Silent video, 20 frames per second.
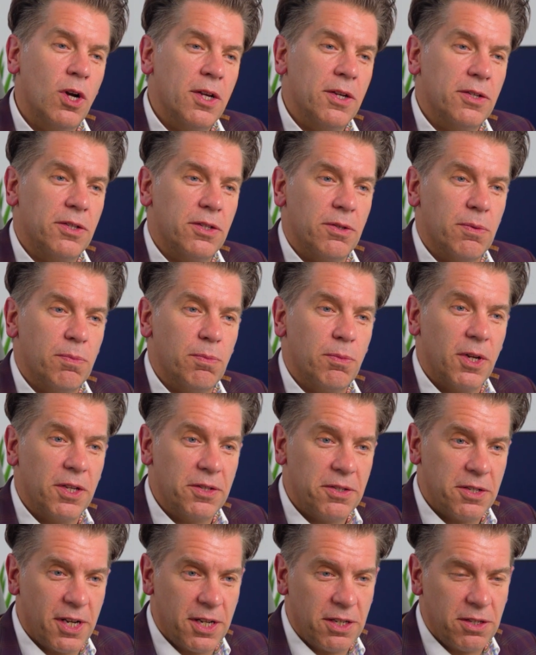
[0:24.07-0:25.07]
some blood
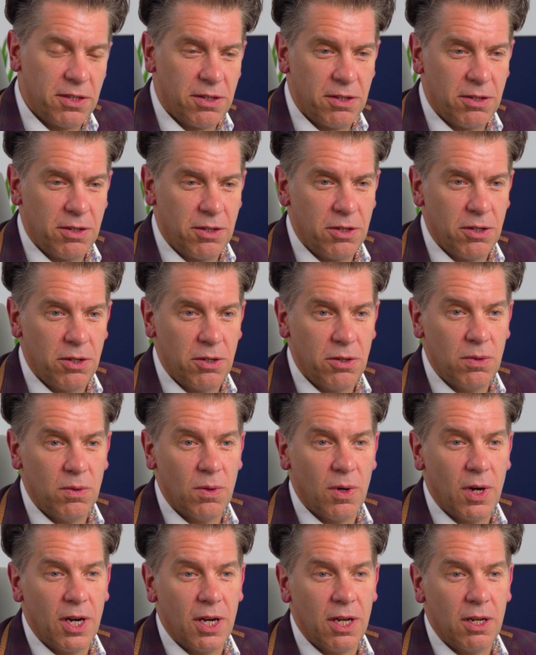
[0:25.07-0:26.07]
tests to
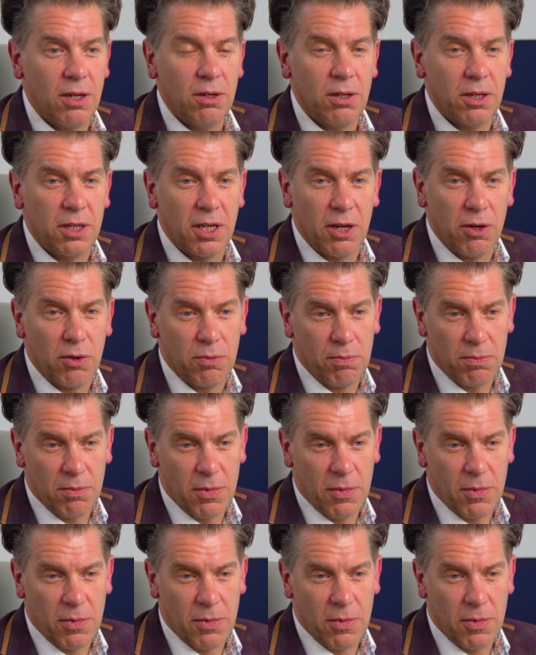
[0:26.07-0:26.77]
look at